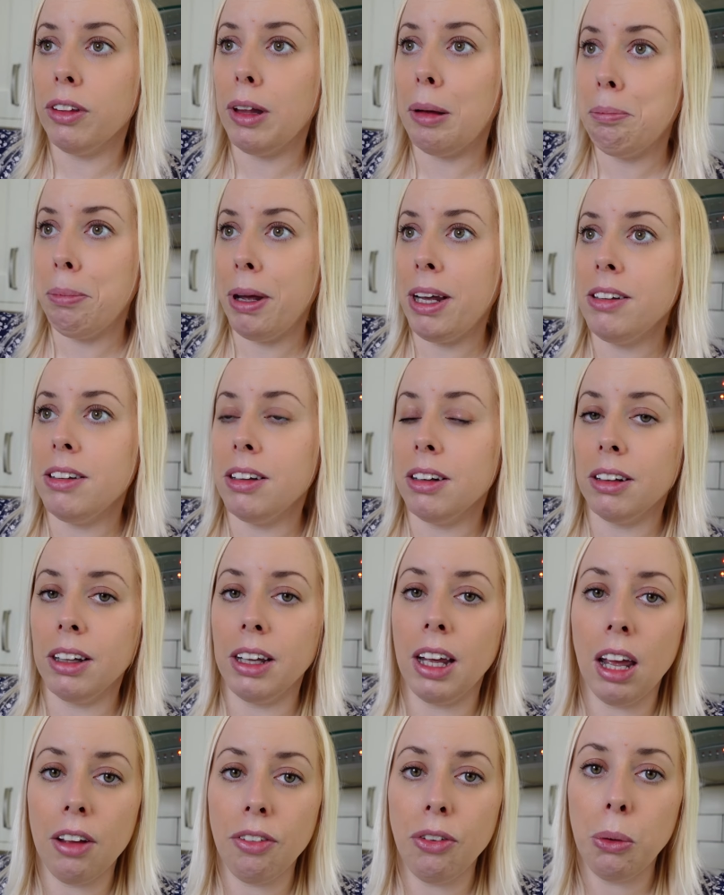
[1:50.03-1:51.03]
And
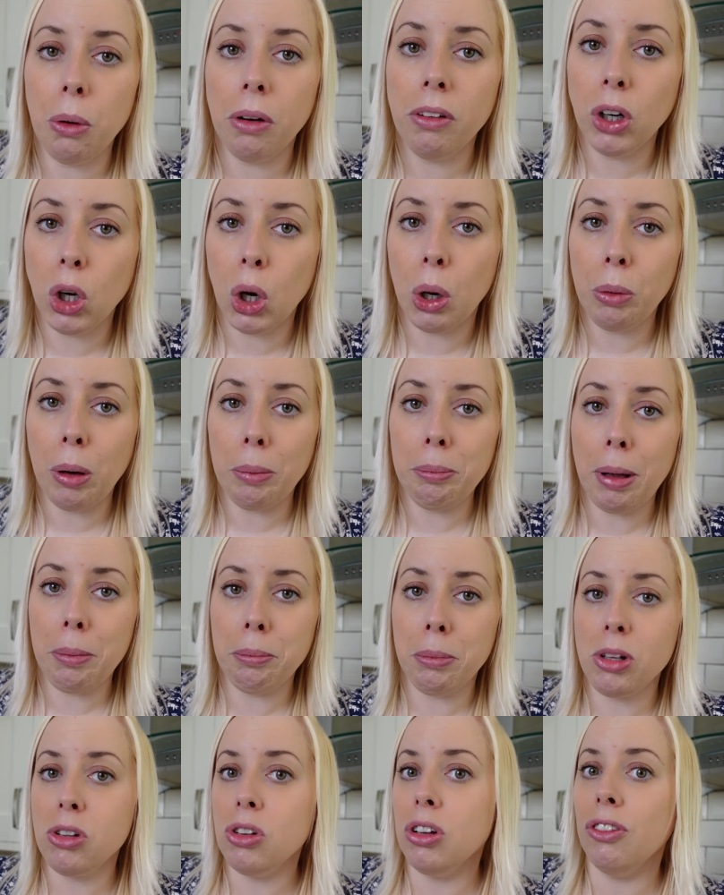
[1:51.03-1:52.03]
basically, if you are a Co-op
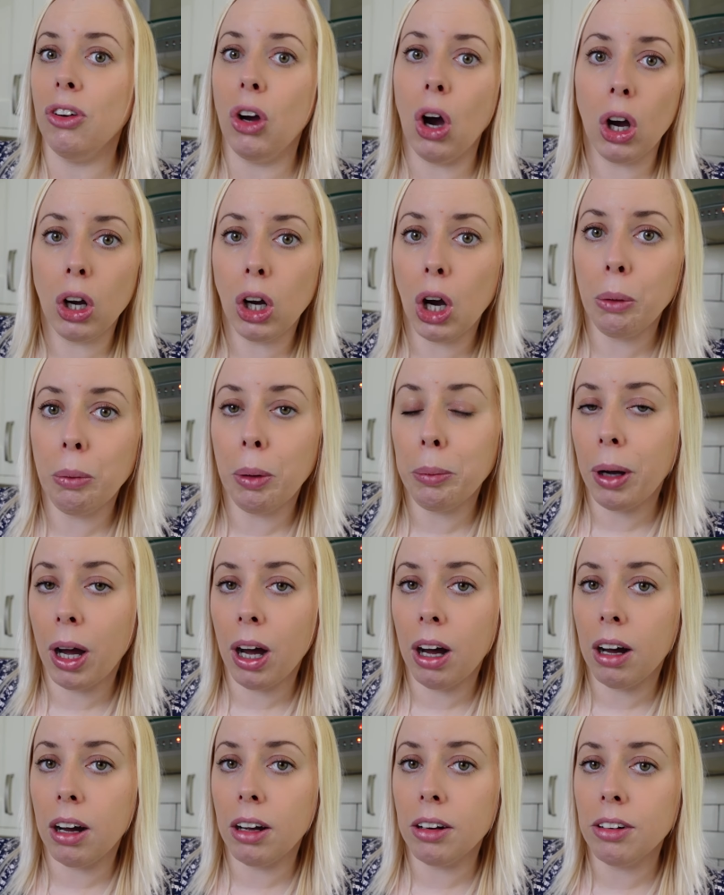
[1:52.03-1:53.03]
member, so you've got a Co-op
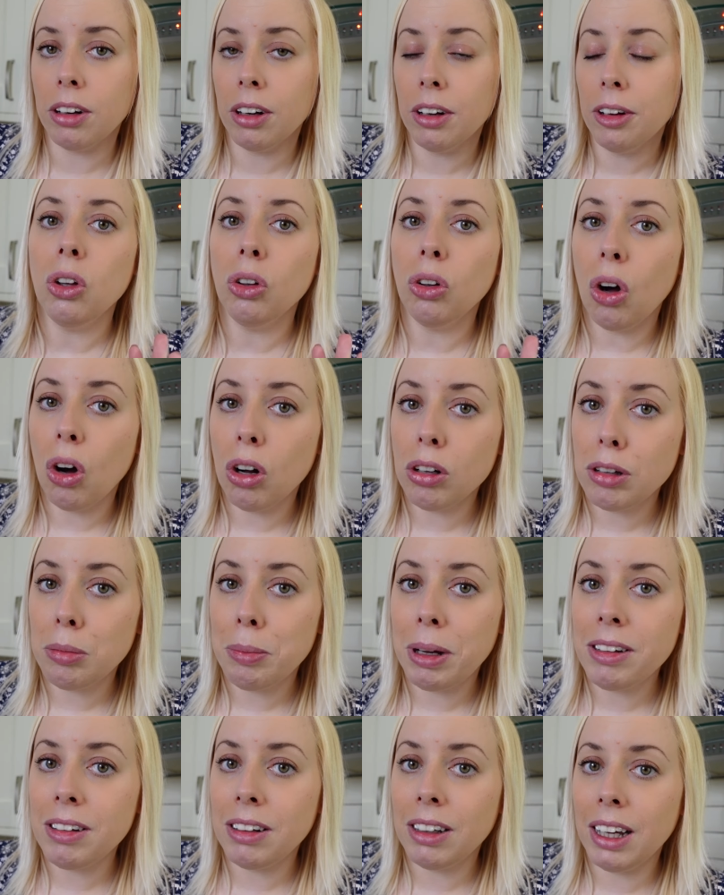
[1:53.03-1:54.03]
card, you'll
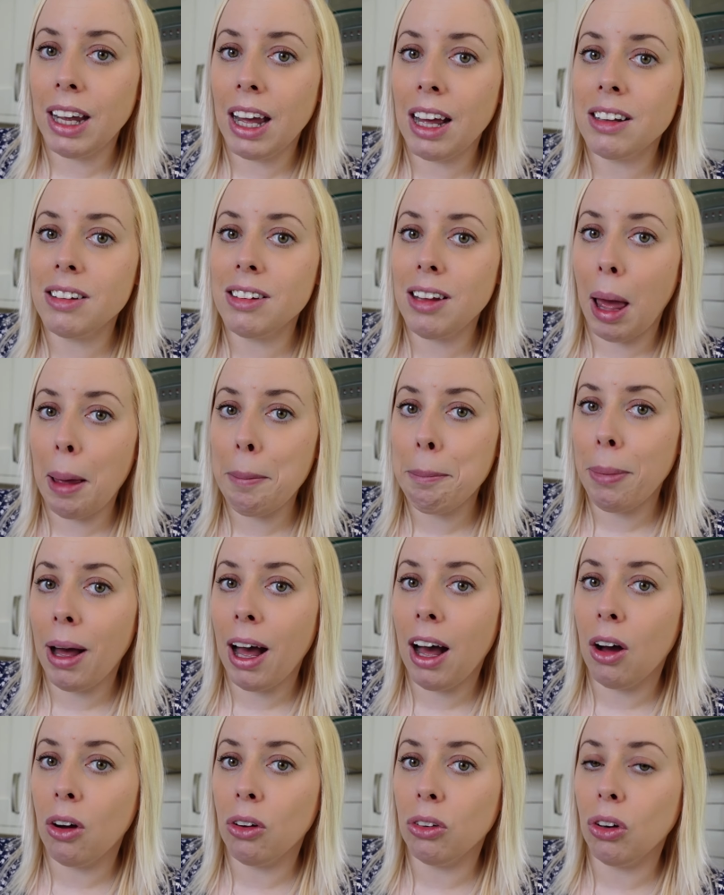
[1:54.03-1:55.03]
automatically get
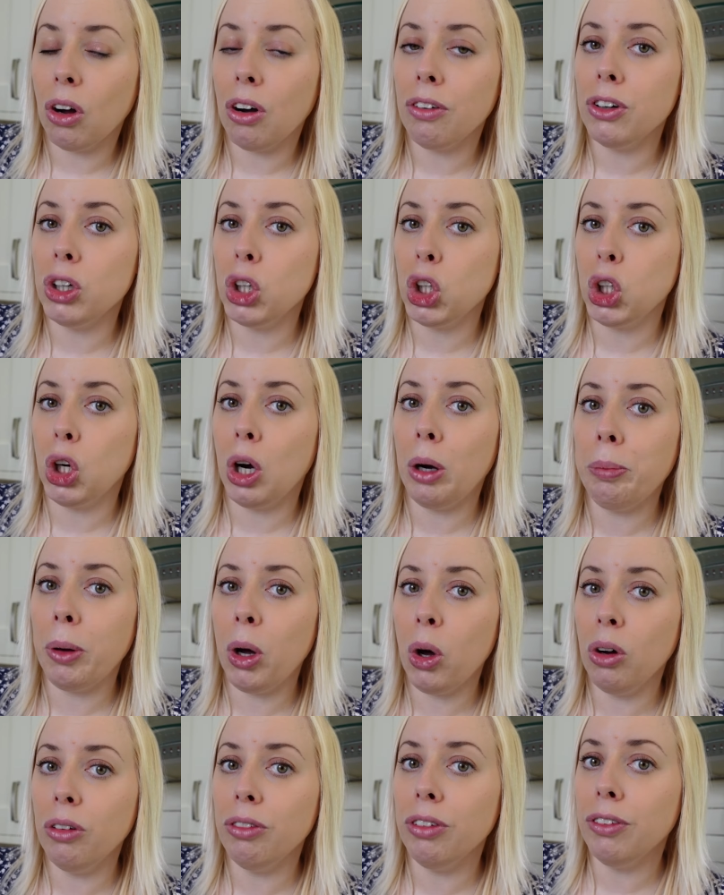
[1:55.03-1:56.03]
£10 off a shop
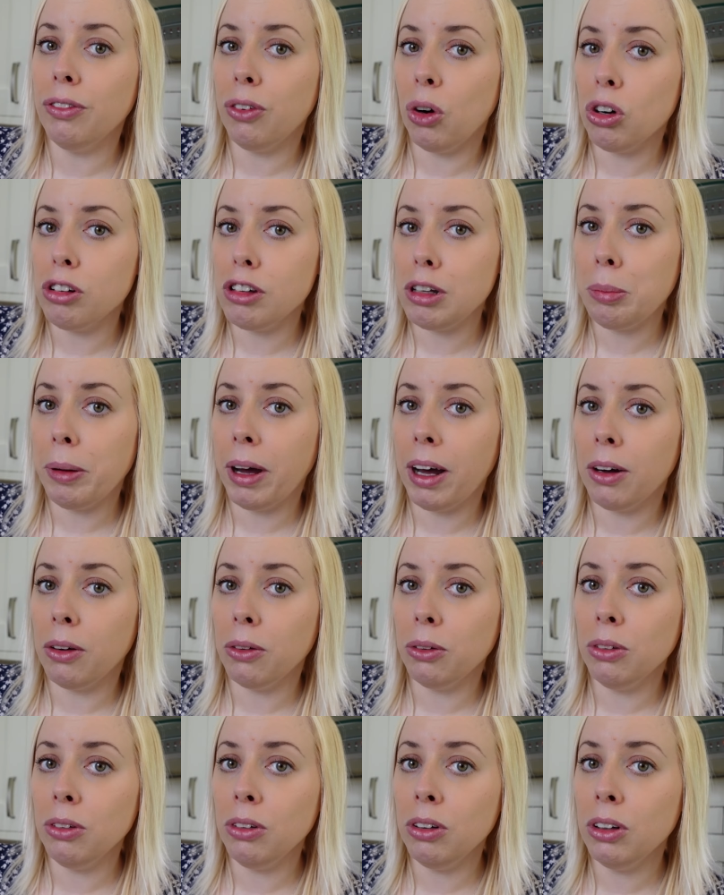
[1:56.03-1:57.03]
over
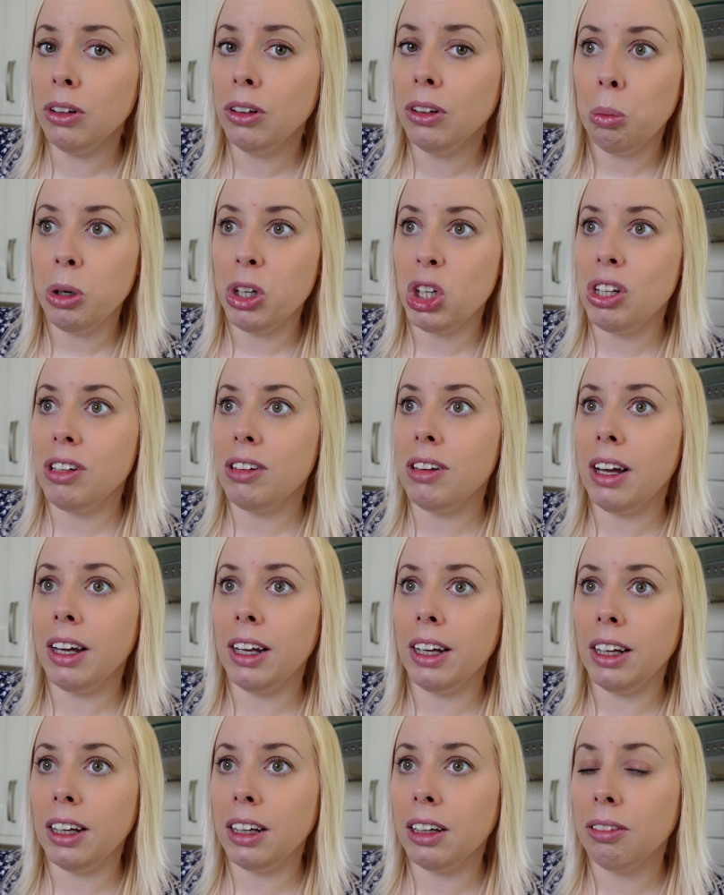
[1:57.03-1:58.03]
£40, which is
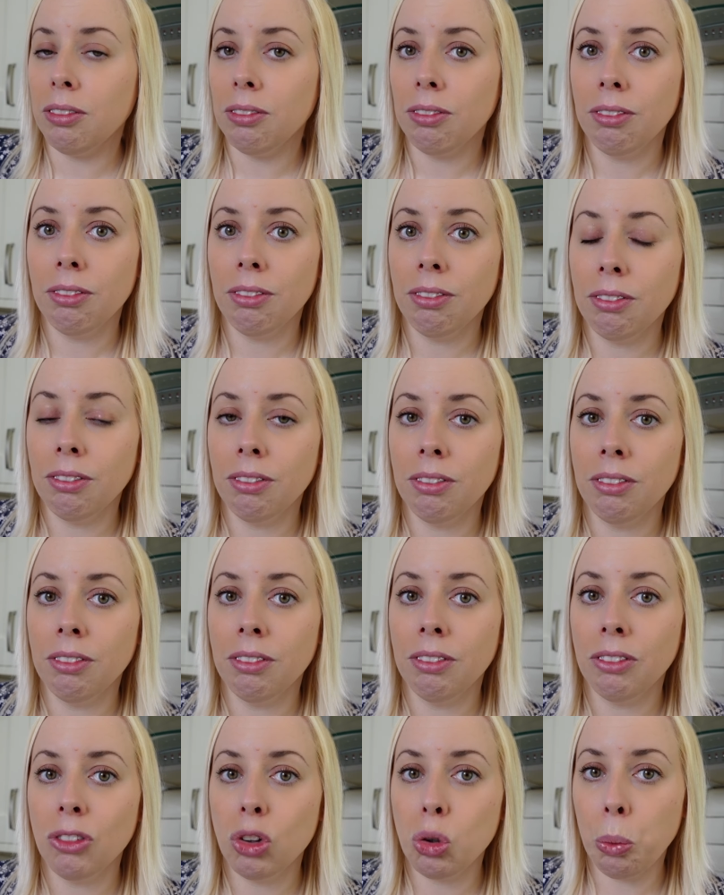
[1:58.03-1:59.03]
like
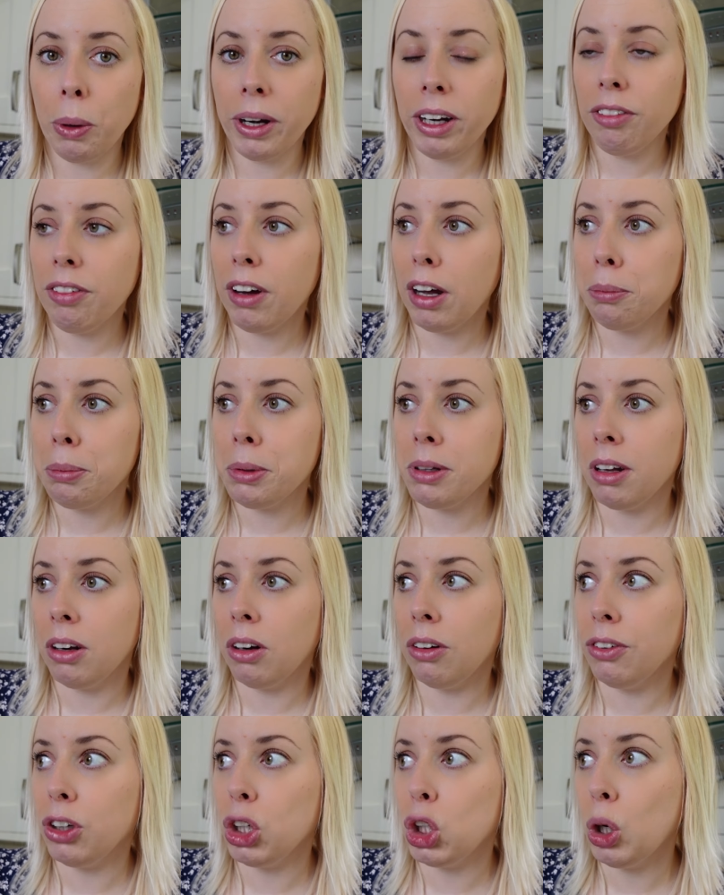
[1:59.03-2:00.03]
25%
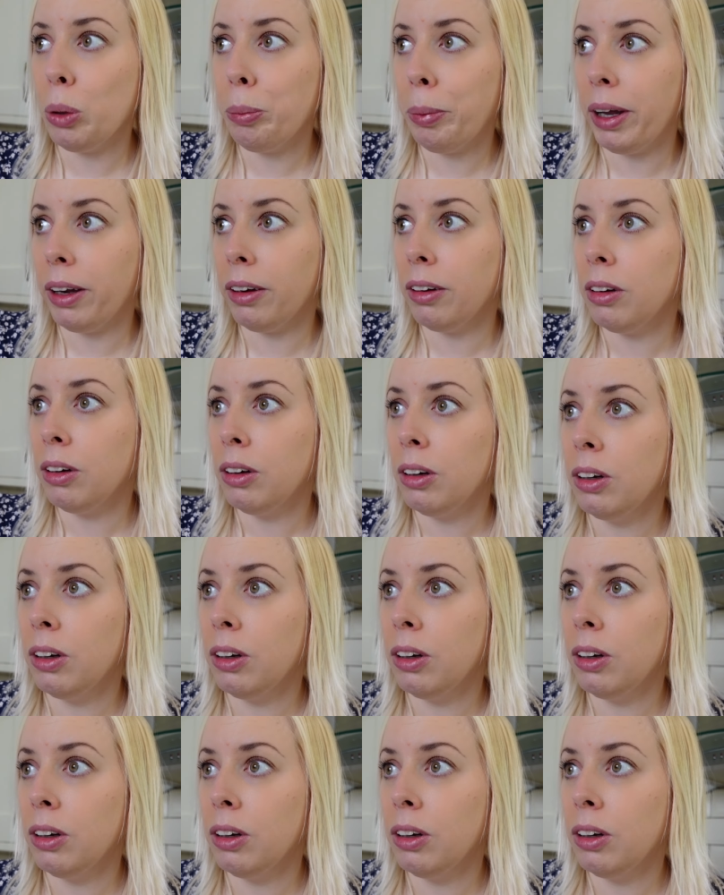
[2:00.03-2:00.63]
off your shopping.